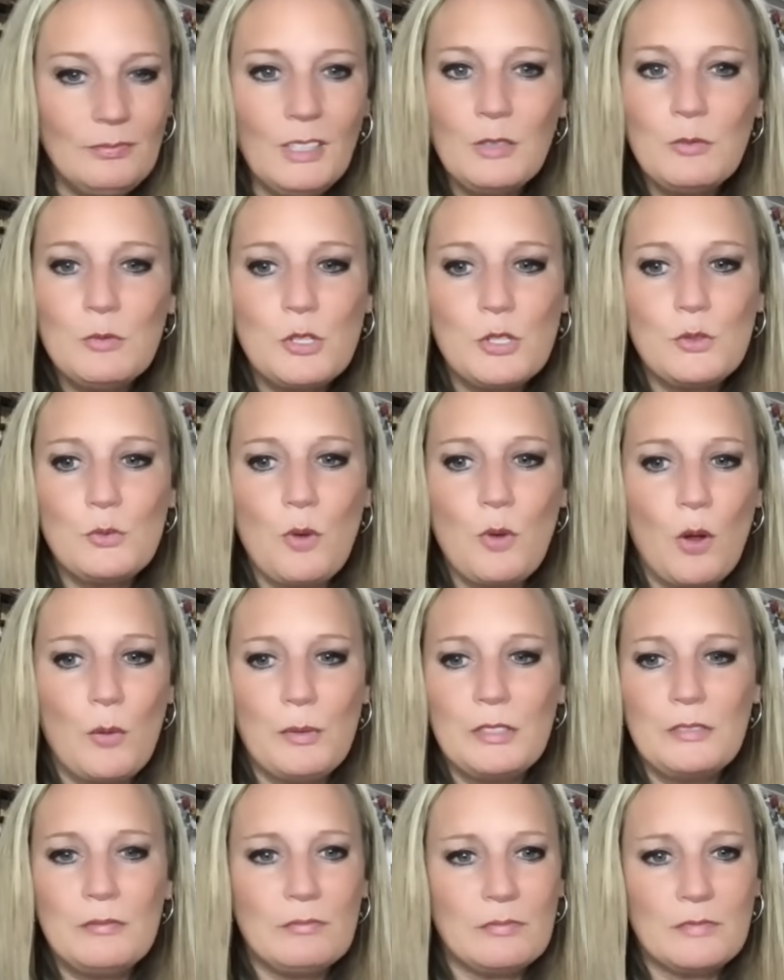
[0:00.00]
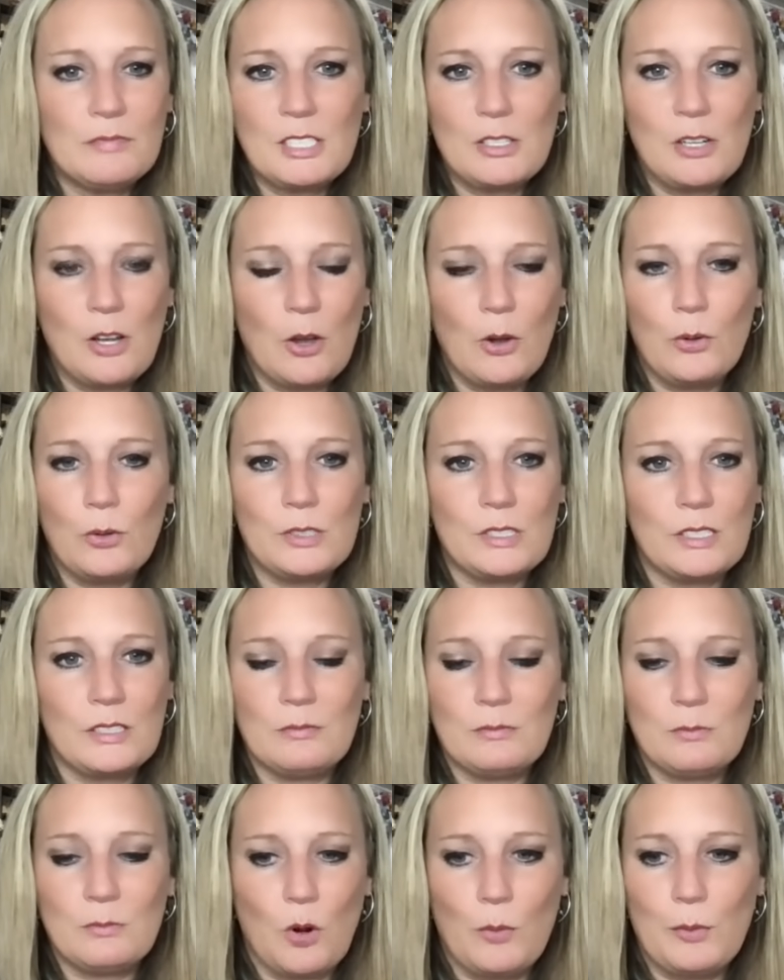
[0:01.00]
It's just Roman's nose,
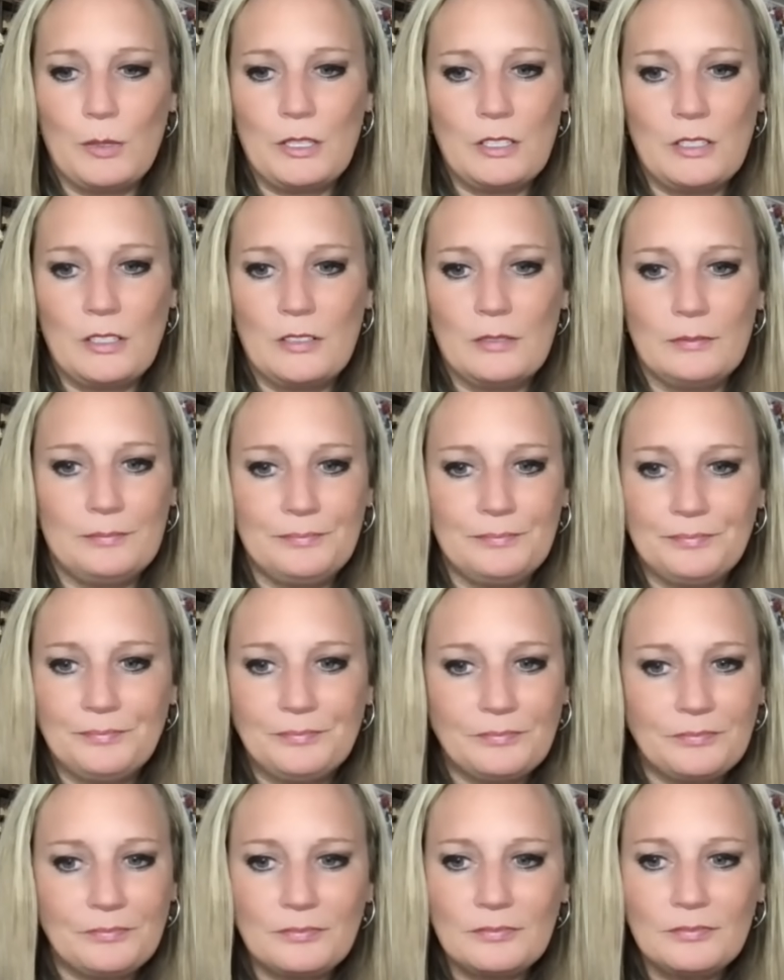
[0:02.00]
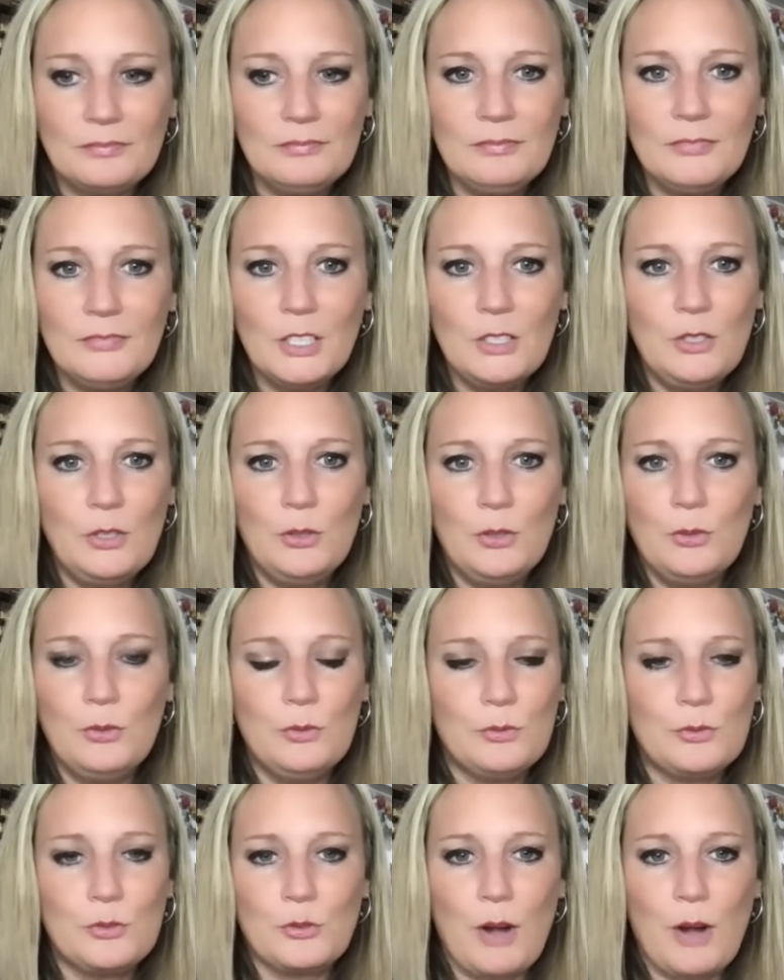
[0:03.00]
Roman the
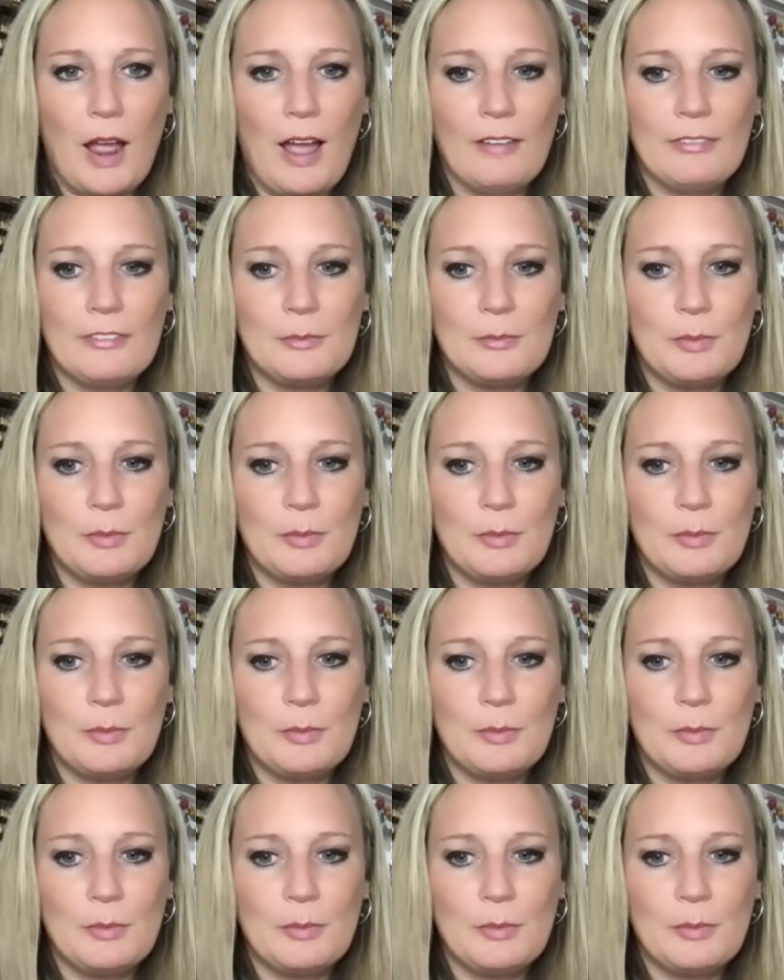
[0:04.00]
new draft,